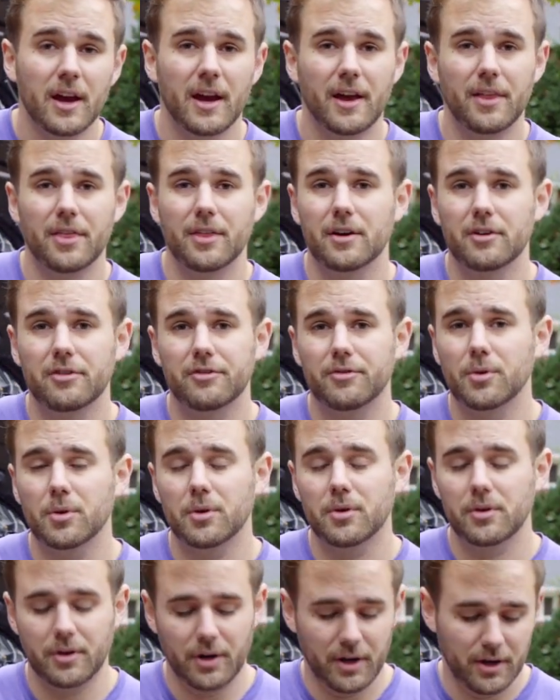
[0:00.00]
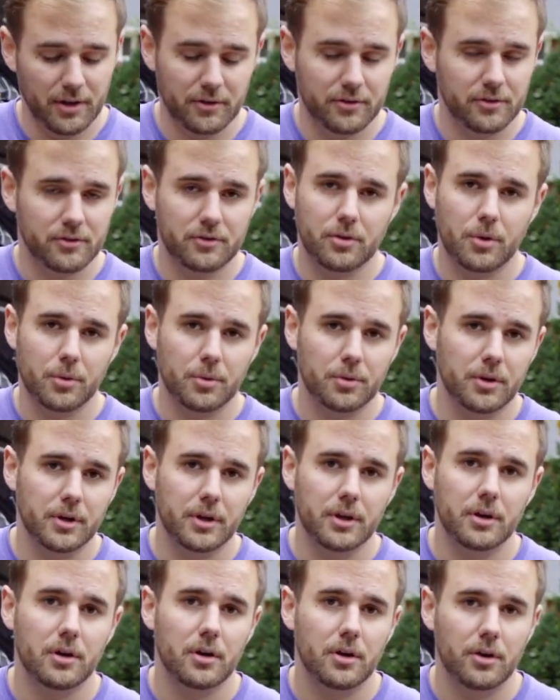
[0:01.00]
and therefore is
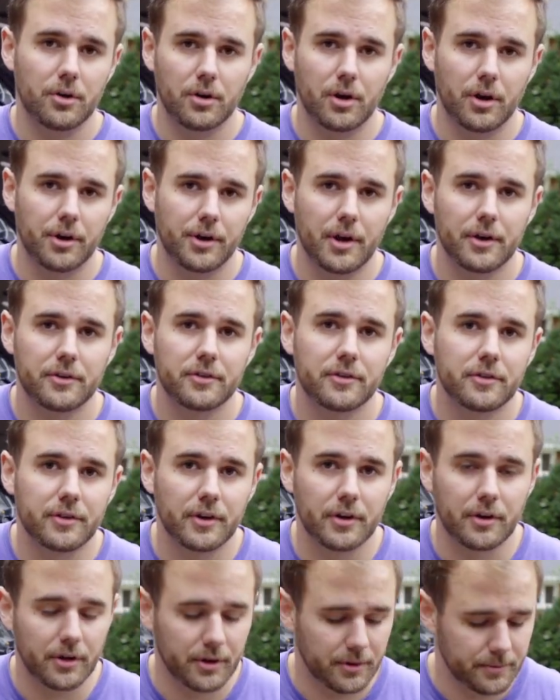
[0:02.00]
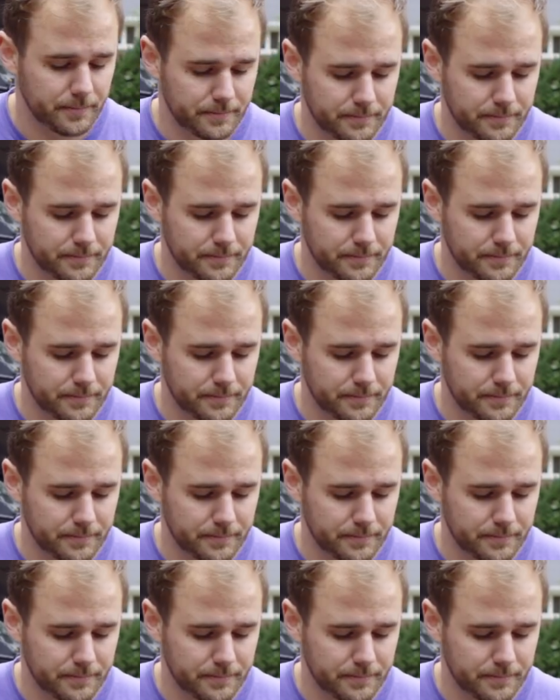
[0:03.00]
totally unnecessary.